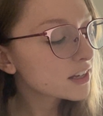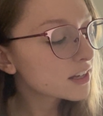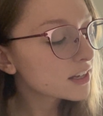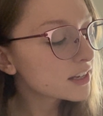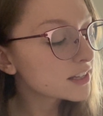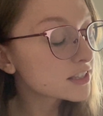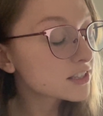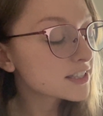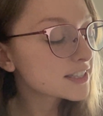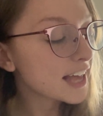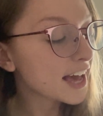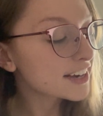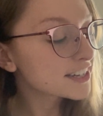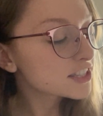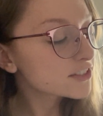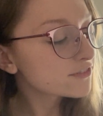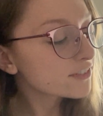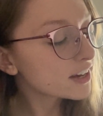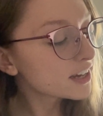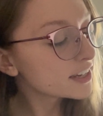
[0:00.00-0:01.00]
It's
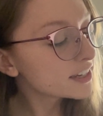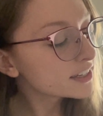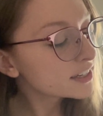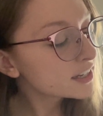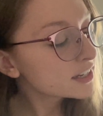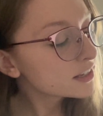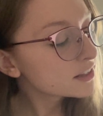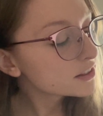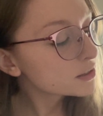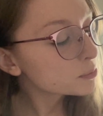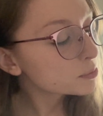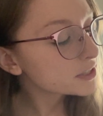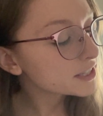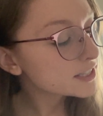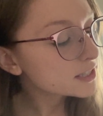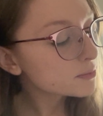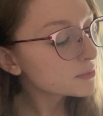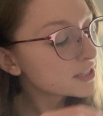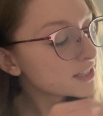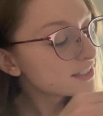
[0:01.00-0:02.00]
satisfying, the
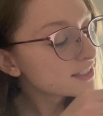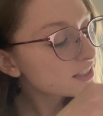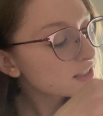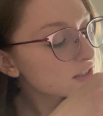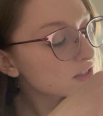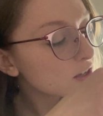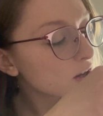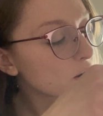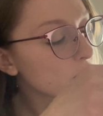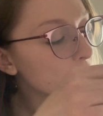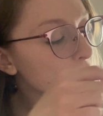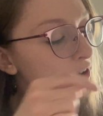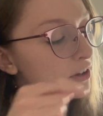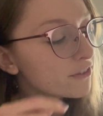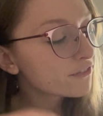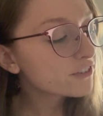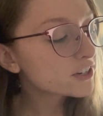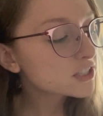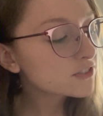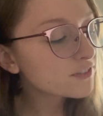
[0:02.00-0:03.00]
placement is. So
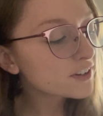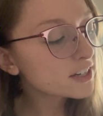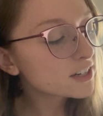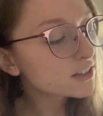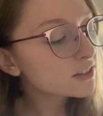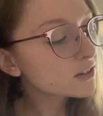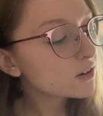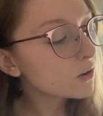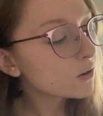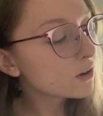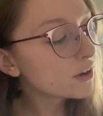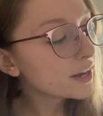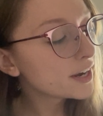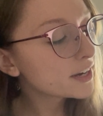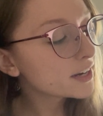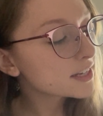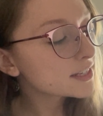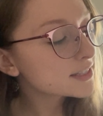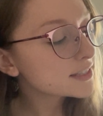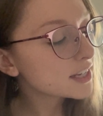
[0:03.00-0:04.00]
first finger
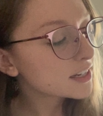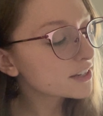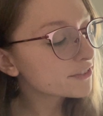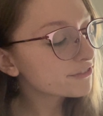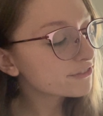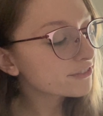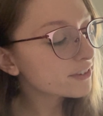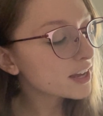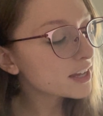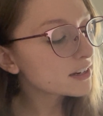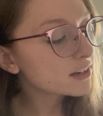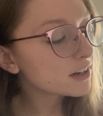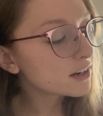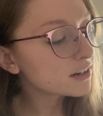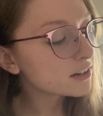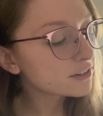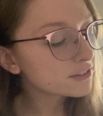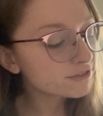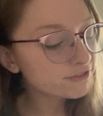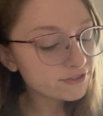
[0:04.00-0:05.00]
on second fret
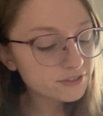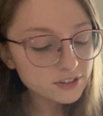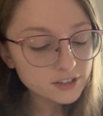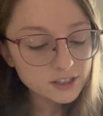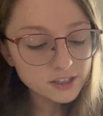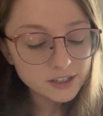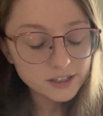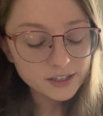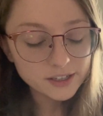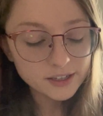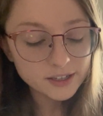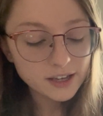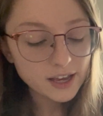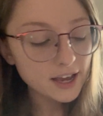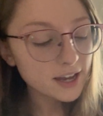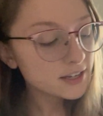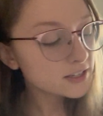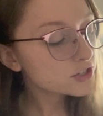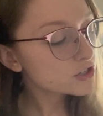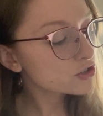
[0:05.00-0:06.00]
of the
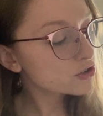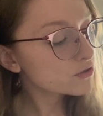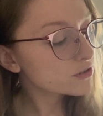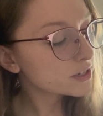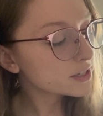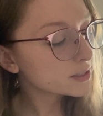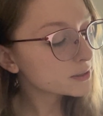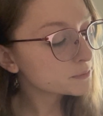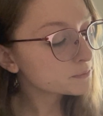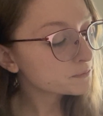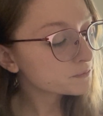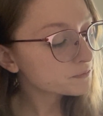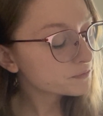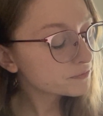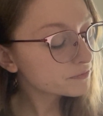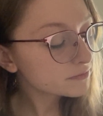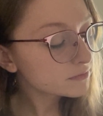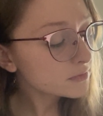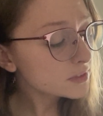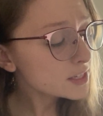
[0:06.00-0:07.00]
A string,
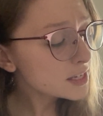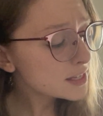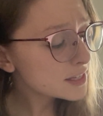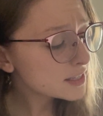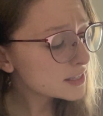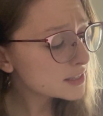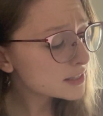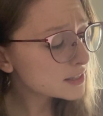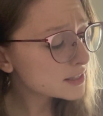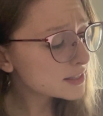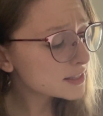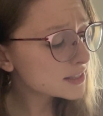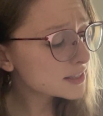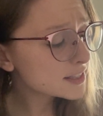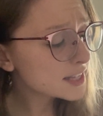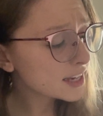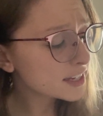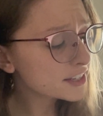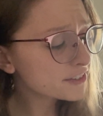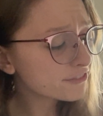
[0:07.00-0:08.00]

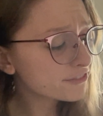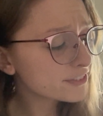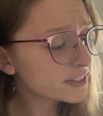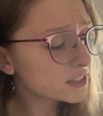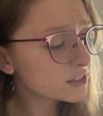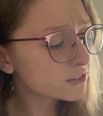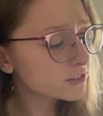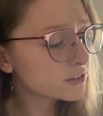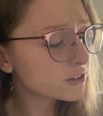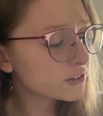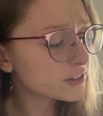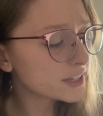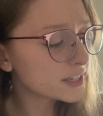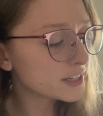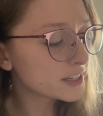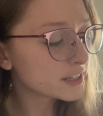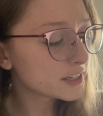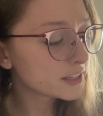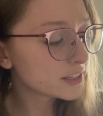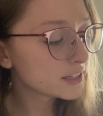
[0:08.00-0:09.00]
second finger
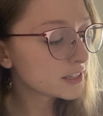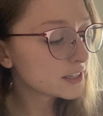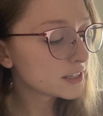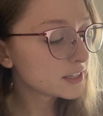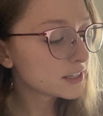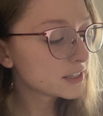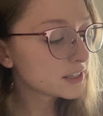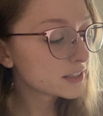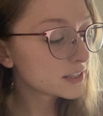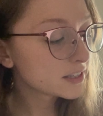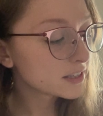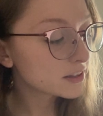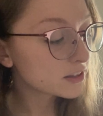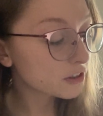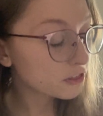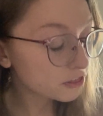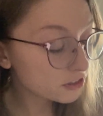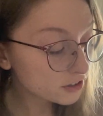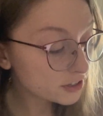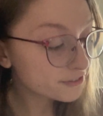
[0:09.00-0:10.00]
on the
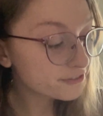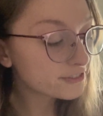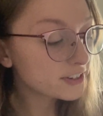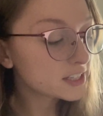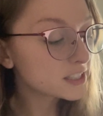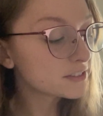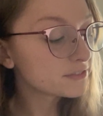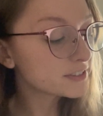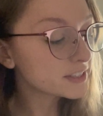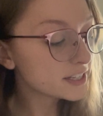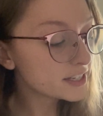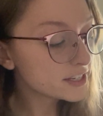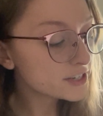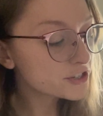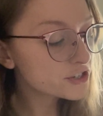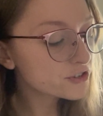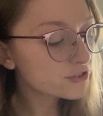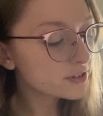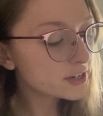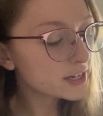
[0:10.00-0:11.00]
3rd fret of the E
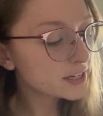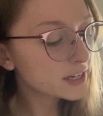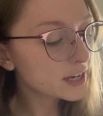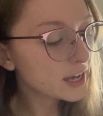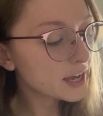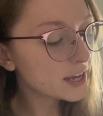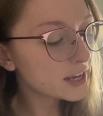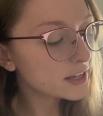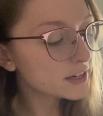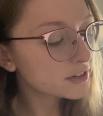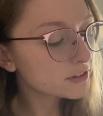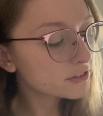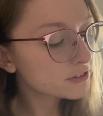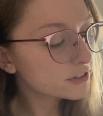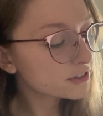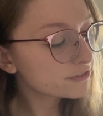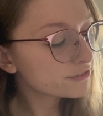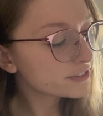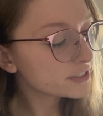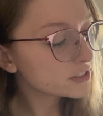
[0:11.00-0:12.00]
string, and
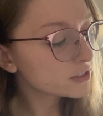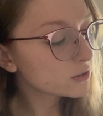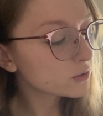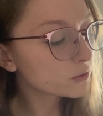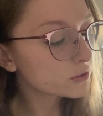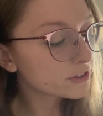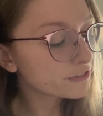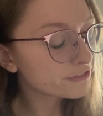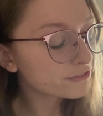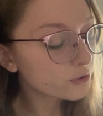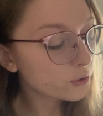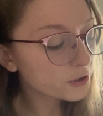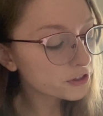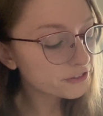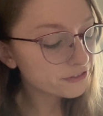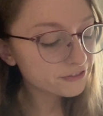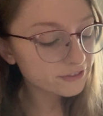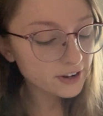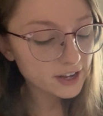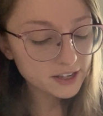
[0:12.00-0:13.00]
3rd finger on the 4th
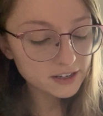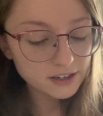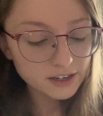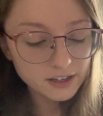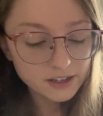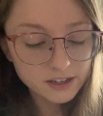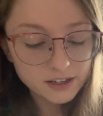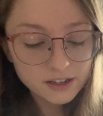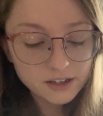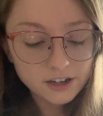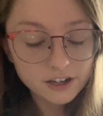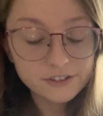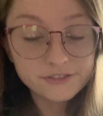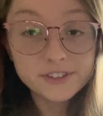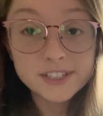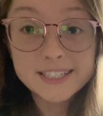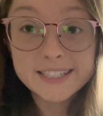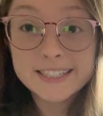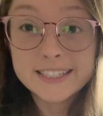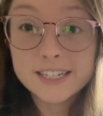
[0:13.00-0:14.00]
fret of
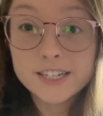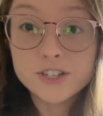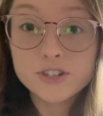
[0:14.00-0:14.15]
the C